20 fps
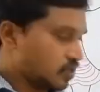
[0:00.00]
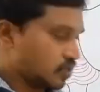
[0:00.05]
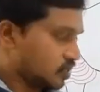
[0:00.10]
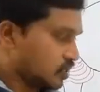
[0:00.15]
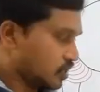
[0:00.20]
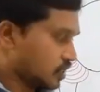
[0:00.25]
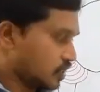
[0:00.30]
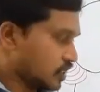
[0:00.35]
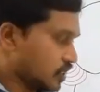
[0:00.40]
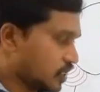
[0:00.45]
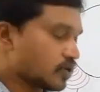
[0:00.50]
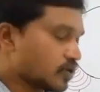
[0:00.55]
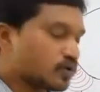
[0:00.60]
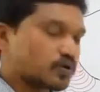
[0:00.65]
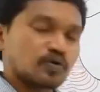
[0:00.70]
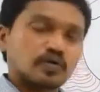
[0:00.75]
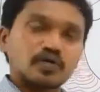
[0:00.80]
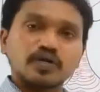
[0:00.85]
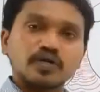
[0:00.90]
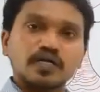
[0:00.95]

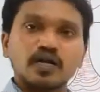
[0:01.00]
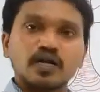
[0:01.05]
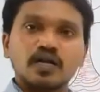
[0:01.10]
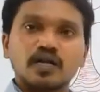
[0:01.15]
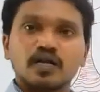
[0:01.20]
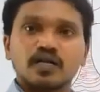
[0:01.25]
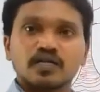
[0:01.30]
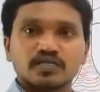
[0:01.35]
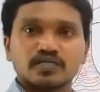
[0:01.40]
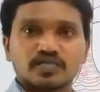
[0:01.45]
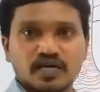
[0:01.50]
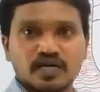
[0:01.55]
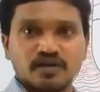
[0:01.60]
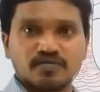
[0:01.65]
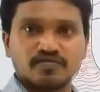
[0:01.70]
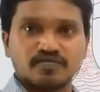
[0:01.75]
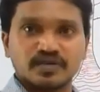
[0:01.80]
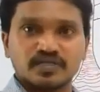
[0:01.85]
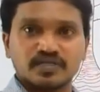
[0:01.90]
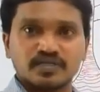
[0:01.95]
tentorial
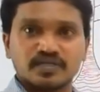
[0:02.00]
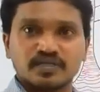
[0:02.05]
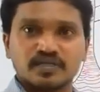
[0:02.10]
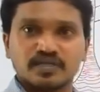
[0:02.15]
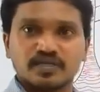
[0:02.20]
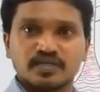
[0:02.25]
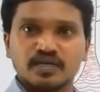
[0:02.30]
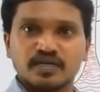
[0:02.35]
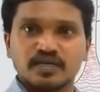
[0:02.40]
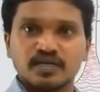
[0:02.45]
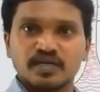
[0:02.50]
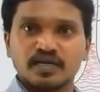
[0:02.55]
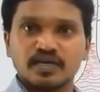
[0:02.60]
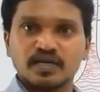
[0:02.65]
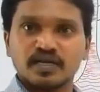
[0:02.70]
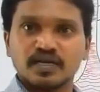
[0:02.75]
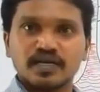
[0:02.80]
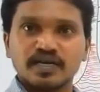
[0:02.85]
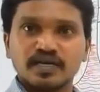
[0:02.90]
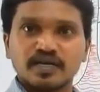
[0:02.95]
surface.
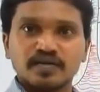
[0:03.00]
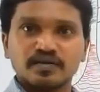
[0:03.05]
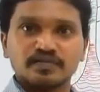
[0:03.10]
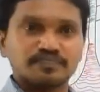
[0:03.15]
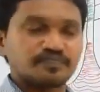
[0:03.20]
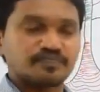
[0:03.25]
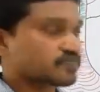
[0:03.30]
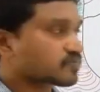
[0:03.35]
Clear?